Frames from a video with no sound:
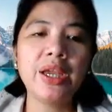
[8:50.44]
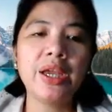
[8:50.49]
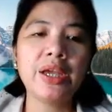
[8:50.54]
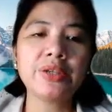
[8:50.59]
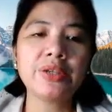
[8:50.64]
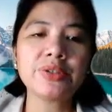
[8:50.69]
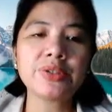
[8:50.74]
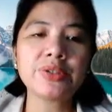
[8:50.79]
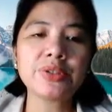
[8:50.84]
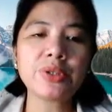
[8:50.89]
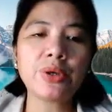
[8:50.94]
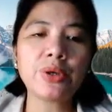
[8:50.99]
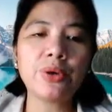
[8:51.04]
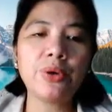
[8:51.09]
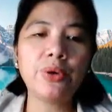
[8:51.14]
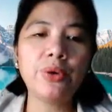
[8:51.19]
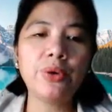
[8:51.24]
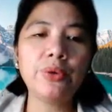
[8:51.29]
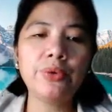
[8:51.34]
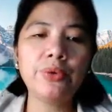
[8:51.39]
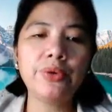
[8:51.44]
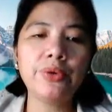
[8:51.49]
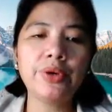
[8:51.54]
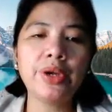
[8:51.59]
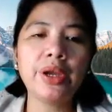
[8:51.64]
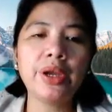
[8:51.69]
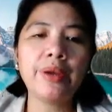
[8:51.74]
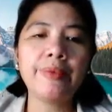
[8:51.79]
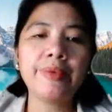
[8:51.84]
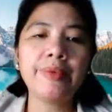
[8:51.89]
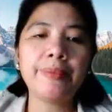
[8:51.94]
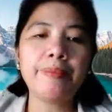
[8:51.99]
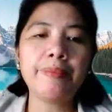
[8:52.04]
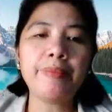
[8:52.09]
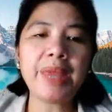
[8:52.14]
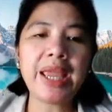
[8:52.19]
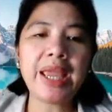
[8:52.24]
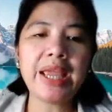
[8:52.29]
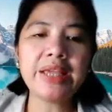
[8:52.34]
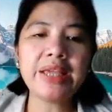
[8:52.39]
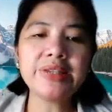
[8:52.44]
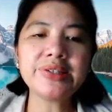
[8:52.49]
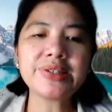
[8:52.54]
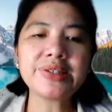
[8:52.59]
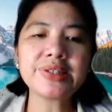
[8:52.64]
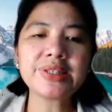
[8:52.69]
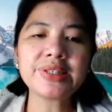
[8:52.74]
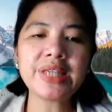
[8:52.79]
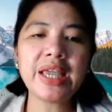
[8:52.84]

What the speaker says: So, base